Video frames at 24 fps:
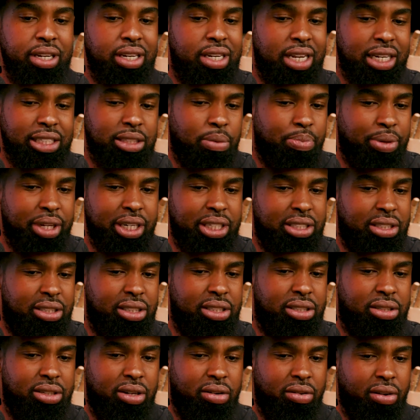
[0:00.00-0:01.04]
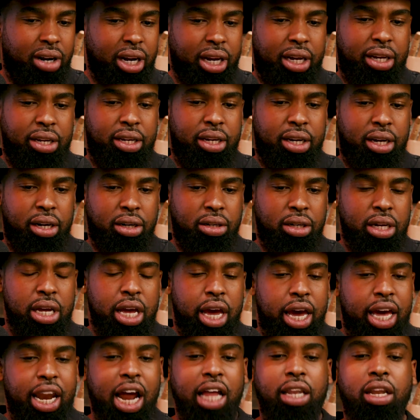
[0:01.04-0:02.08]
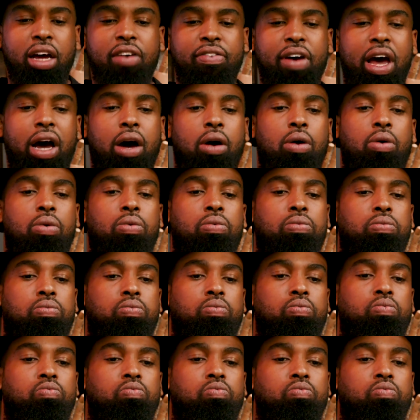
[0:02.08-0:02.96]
Discipline is just great, And I love how,